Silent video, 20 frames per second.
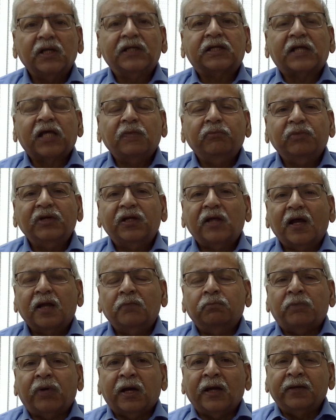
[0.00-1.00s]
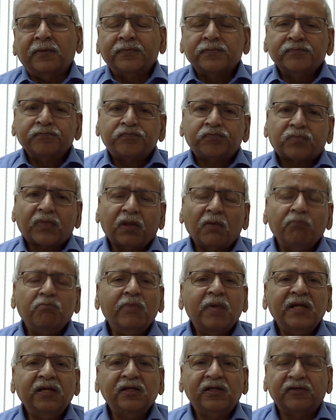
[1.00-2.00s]
It can be done by
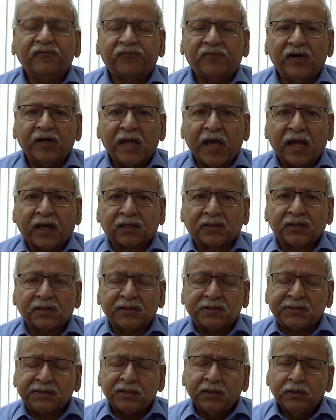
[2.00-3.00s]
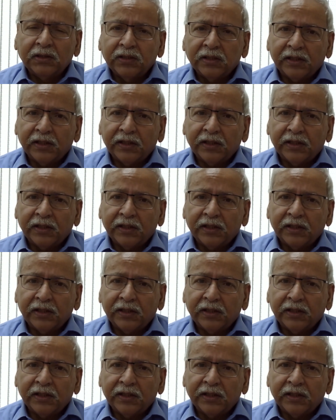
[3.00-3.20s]
many different actors.